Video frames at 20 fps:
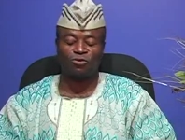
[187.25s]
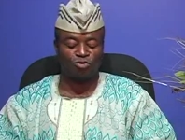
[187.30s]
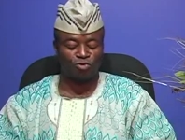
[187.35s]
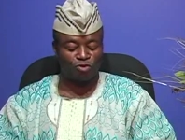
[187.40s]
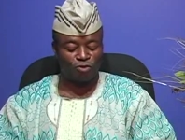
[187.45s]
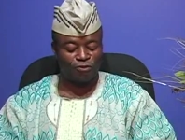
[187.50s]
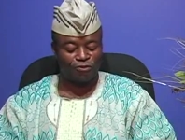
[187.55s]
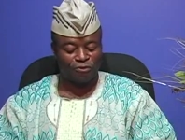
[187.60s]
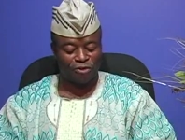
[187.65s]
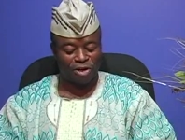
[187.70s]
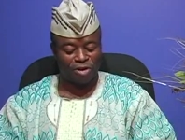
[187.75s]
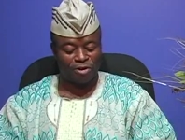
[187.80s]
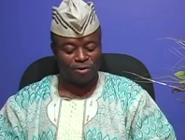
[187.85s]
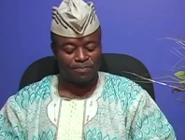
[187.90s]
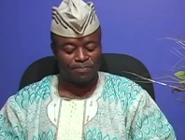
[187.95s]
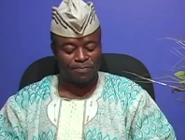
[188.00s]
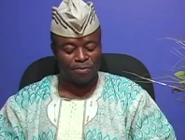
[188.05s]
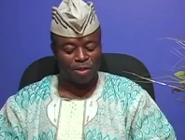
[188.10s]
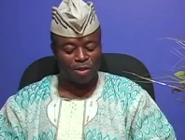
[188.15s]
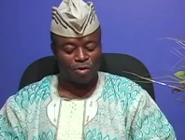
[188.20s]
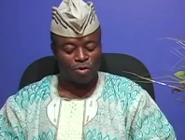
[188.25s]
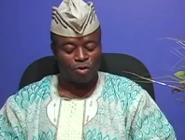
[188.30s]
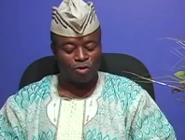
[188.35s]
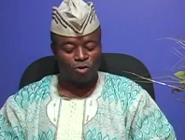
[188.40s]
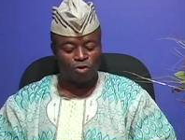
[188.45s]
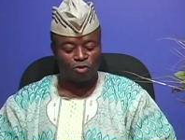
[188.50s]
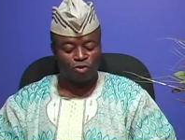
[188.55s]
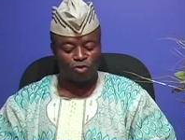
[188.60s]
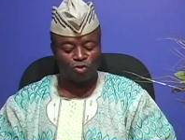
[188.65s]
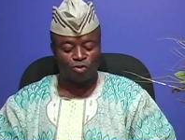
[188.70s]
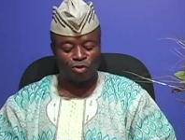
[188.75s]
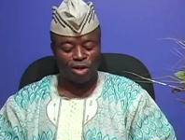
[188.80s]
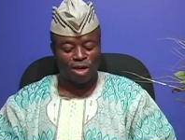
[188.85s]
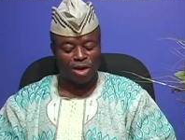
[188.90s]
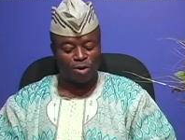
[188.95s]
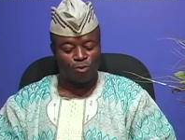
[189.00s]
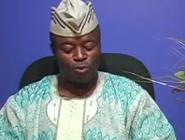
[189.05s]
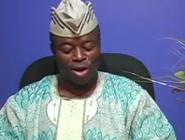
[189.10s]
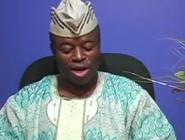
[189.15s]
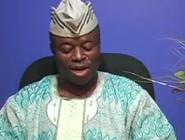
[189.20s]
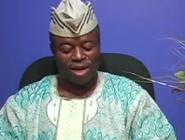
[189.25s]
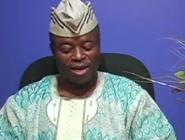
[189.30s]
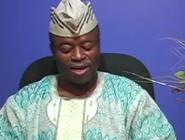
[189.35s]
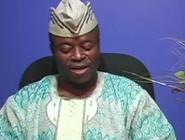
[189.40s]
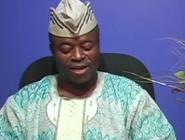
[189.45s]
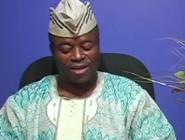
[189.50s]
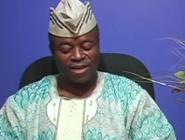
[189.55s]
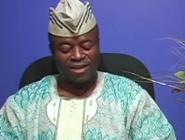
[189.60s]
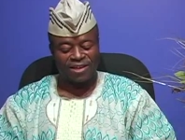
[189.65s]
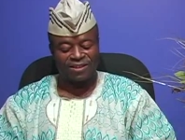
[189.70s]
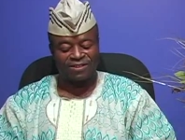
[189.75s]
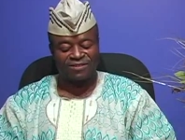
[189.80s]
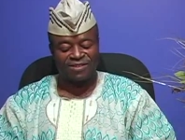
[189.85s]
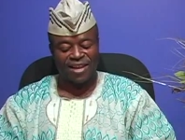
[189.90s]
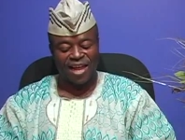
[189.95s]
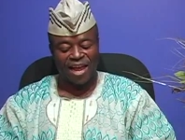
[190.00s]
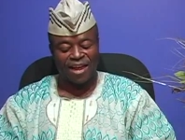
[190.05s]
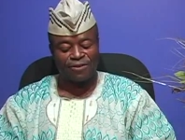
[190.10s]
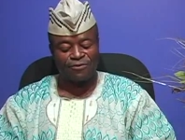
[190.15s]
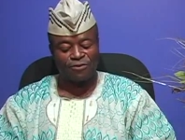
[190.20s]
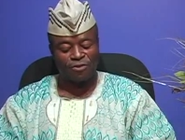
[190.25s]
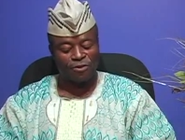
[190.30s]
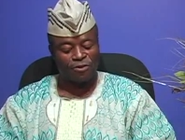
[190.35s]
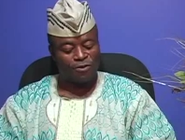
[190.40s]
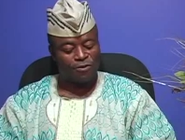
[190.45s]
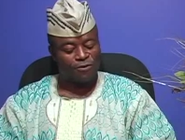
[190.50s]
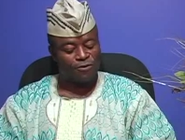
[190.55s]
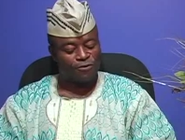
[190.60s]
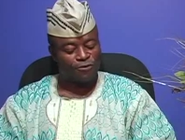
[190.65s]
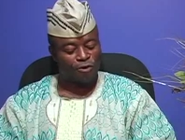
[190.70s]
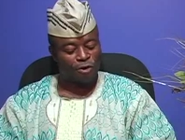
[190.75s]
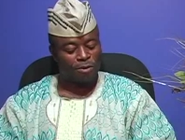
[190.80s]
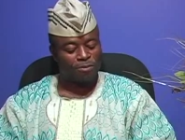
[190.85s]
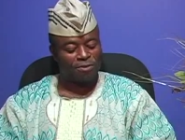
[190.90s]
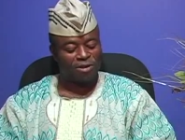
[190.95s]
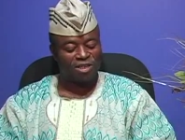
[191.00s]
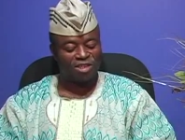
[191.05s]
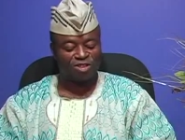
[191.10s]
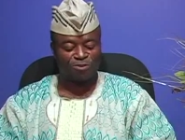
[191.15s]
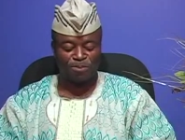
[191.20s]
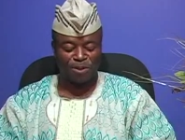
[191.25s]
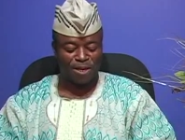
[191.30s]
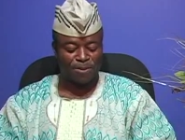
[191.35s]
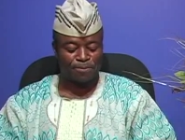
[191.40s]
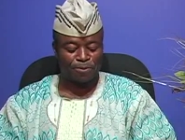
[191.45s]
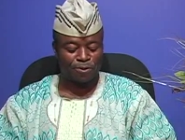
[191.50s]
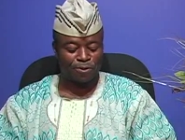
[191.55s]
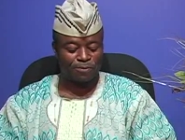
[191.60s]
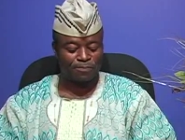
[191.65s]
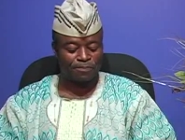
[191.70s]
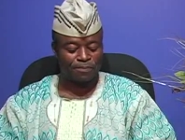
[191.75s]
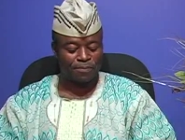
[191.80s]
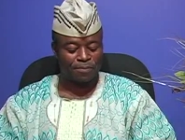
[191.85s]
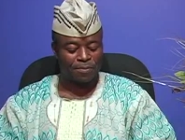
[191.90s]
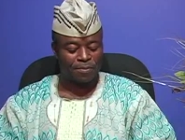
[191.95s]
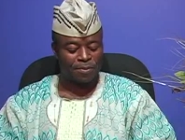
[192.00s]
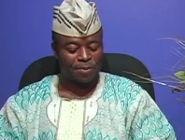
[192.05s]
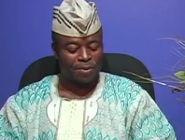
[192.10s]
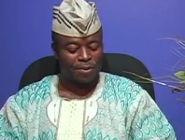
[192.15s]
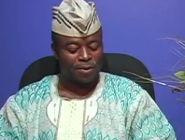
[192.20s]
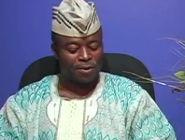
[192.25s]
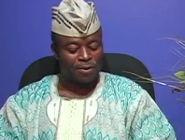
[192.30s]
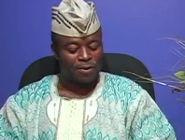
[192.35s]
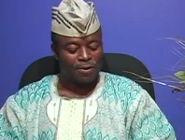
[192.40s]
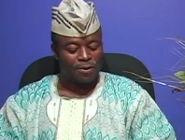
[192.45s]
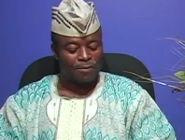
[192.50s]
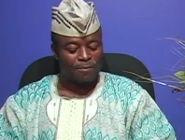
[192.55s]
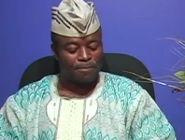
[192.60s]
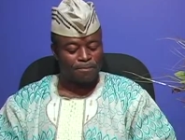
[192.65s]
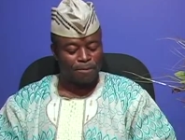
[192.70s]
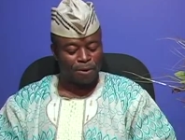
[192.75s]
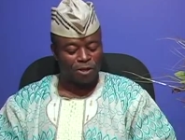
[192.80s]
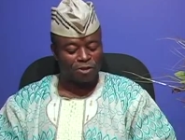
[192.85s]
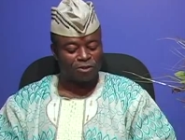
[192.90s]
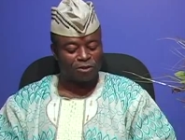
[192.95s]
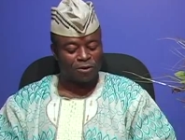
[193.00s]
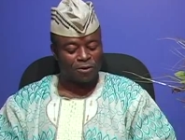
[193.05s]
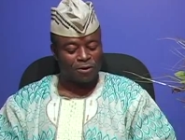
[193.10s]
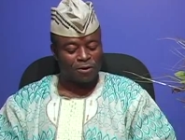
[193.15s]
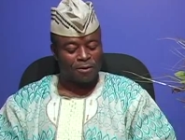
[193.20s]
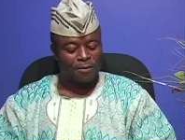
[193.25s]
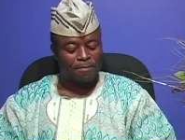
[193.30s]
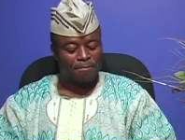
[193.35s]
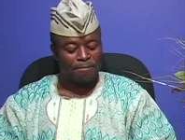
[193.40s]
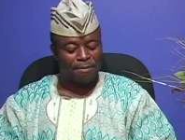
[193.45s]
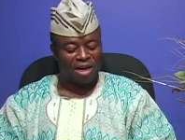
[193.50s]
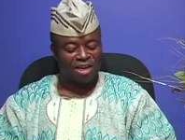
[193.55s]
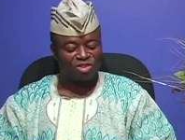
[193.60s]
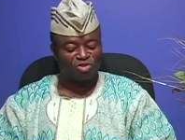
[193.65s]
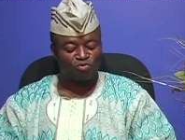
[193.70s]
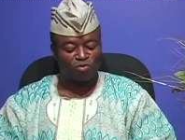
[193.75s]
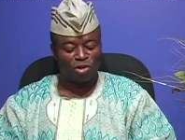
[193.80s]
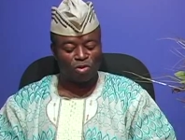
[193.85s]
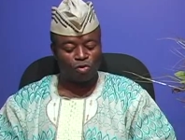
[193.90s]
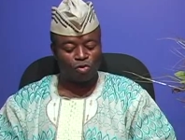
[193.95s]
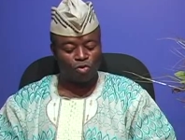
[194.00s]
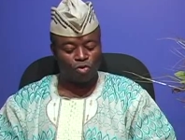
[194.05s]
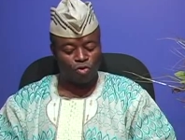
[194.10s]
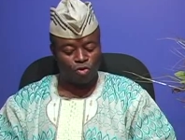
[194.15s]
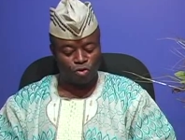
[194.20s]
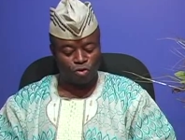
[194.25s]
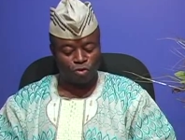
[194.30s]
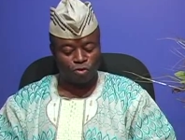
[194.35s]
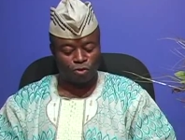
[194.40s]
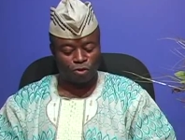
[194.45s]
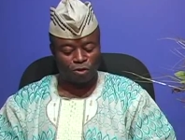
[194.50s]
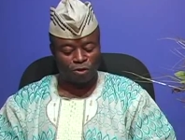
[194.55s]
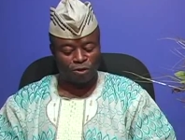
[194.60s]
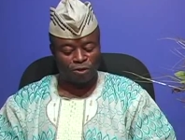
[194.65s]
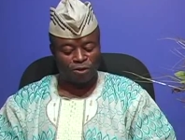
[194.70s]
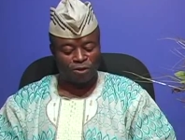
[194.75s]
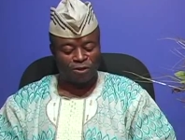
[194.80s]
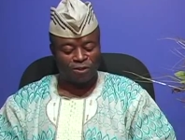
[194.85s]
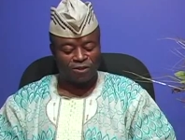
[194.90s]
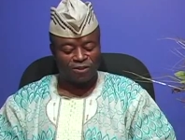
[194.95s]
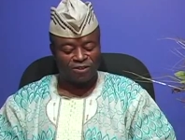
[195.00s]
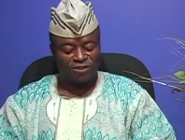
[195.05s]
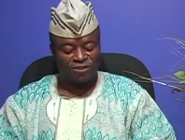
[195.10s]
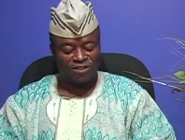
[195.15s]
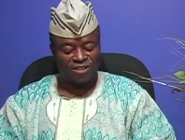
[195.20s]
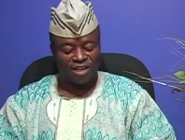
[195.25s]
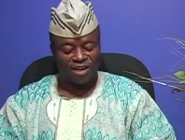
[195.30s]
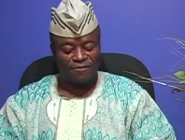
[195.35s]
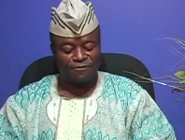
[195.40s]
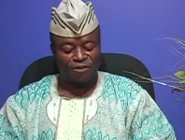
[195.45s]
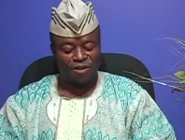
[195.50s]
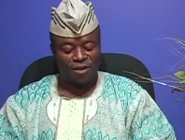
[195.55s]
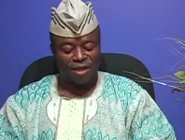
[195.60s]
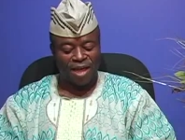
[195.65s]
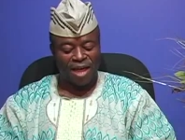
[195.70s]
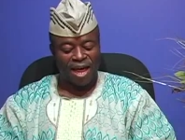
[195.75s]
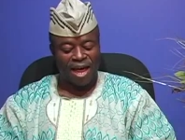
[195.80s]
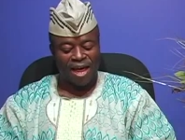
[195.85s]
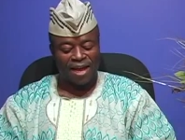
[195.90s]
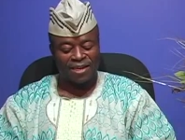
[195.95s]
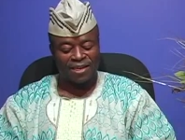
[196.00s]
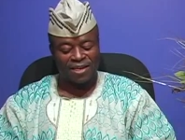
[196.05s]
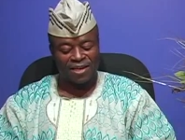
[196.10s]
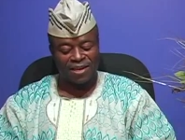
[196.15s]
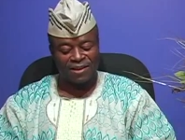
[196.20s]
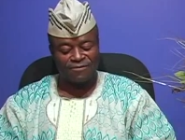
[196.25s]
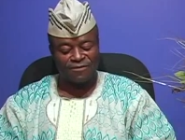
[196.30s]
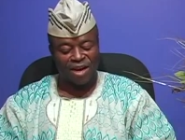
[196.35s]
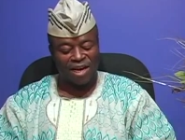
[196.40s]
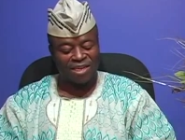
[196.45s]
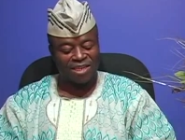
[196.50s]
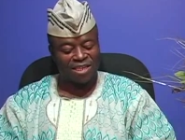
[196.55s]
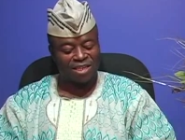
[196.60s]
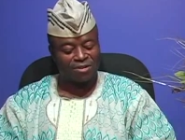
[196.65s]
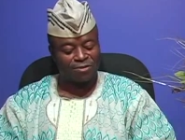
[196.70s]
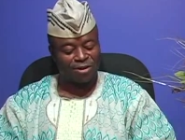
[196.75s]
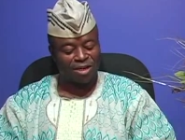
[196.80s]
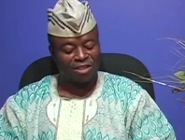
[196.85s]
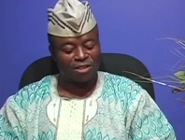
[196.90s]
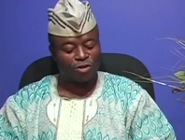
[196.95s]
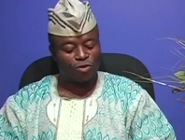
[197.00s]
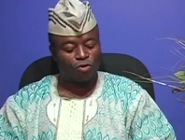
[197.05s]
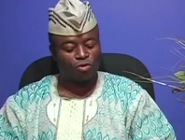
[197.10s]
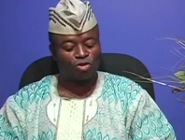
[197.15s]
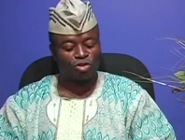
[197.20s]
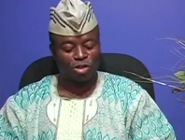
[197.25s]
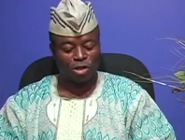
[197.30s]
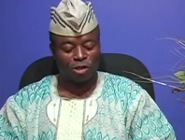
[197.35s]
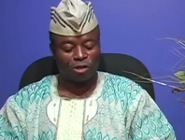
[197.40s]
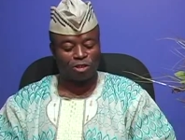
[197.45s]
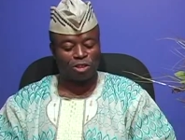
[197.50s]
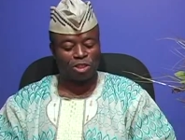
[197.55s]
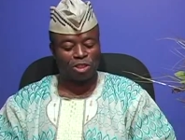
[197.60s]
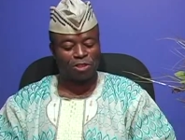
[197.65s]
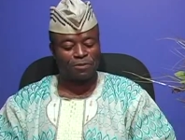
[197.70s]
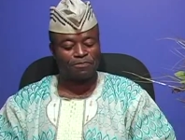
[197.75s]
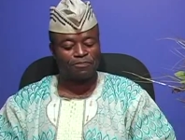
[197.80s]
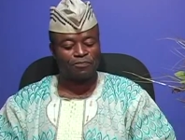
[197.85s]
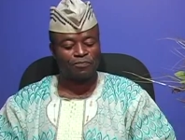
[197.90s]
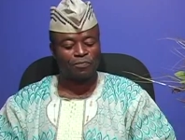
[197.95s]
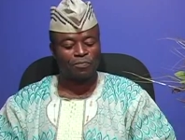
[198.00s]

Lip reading: true freedom took away his life from his people, but my sweet Uhuru saved and delivered the great torch.